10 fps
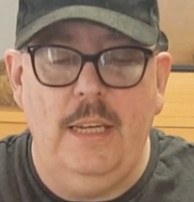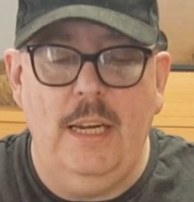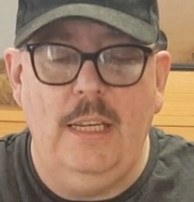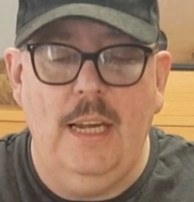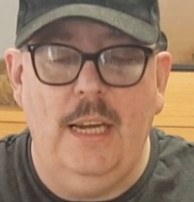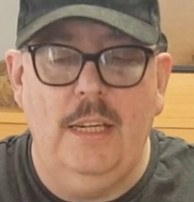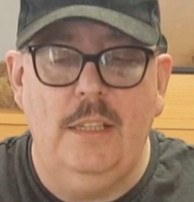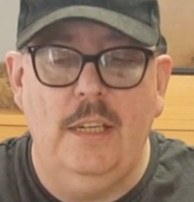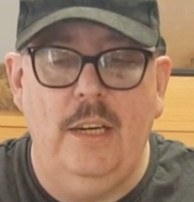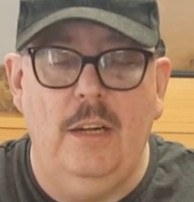the
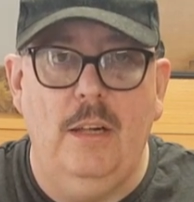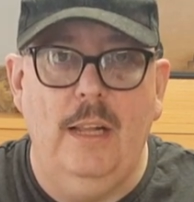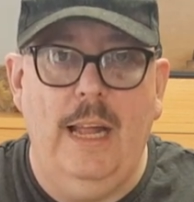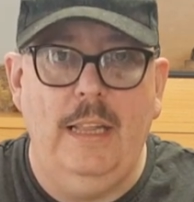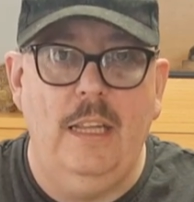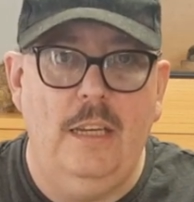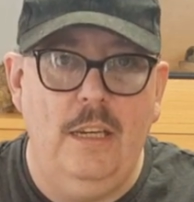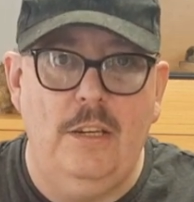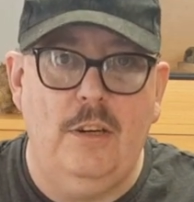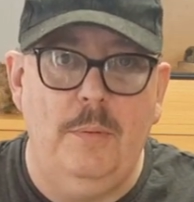details and I'll add the
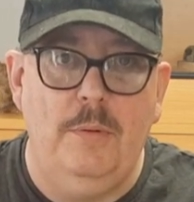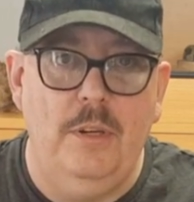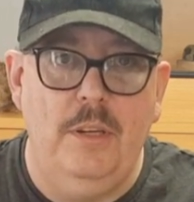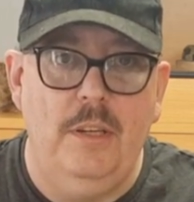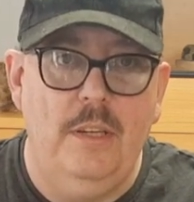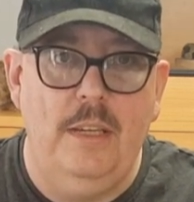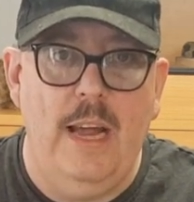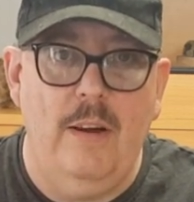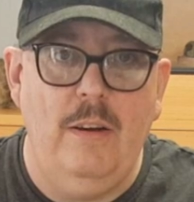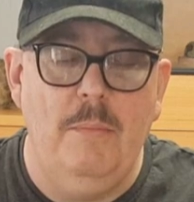descriptions
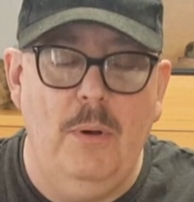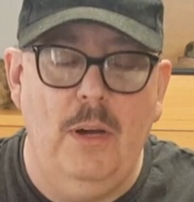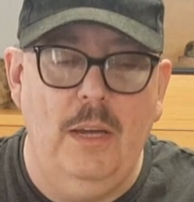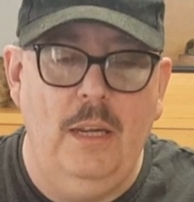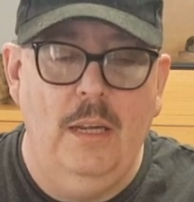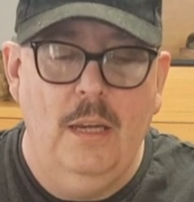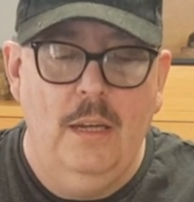down in my